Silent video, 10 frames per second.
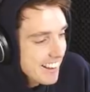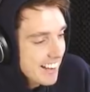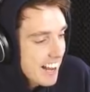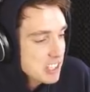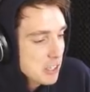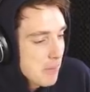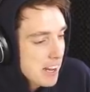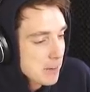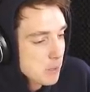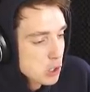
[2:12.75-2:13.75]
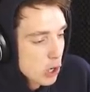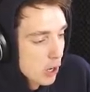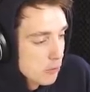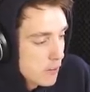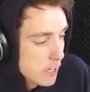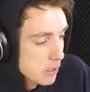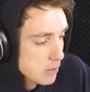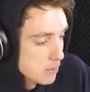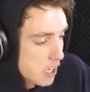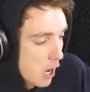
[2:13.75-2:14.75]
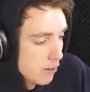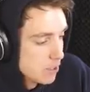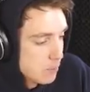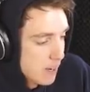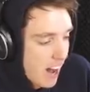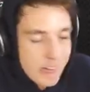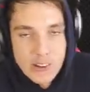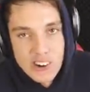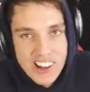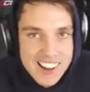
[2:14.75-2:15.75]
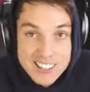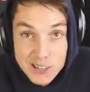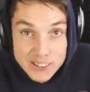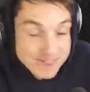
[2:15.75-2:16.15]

You can actually make him control the vehicles themselves, but I thought I'd do